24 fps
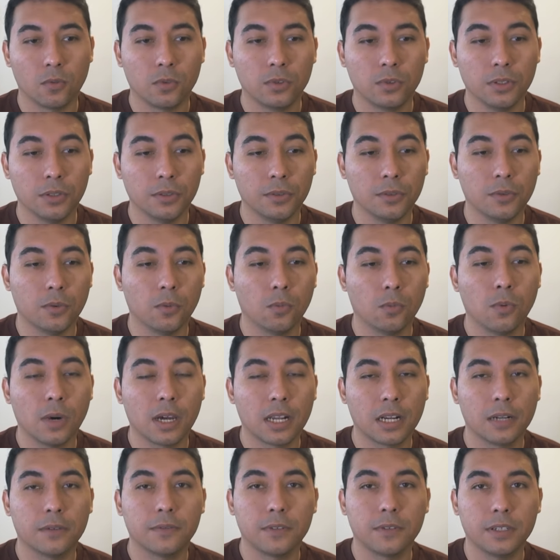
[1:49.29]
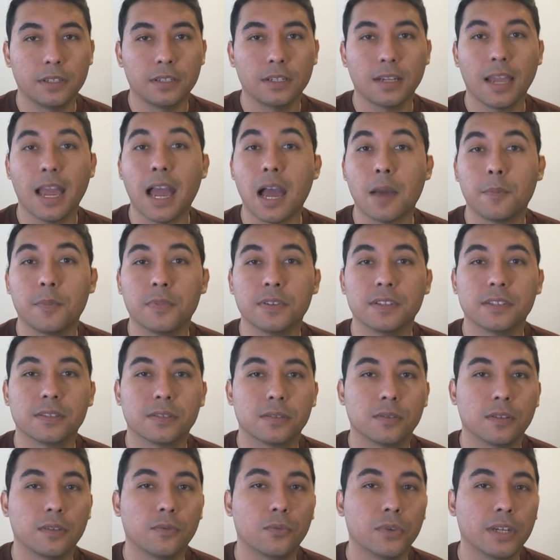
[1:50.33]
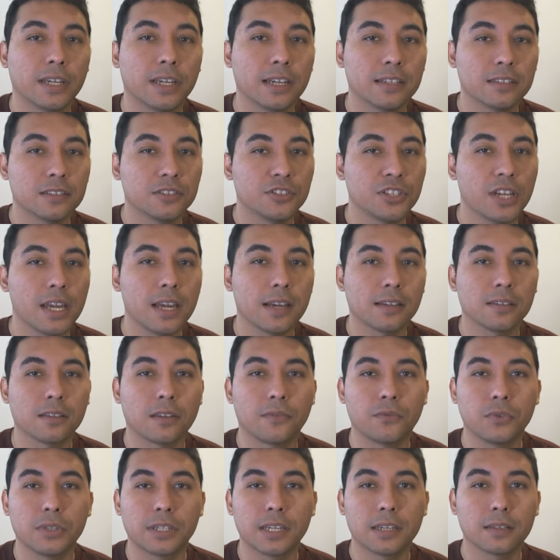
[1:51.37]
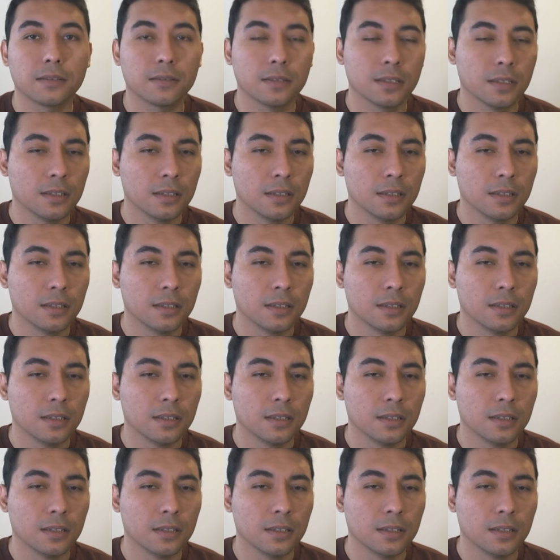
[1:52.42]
to whatever happens. If we get checked, if we get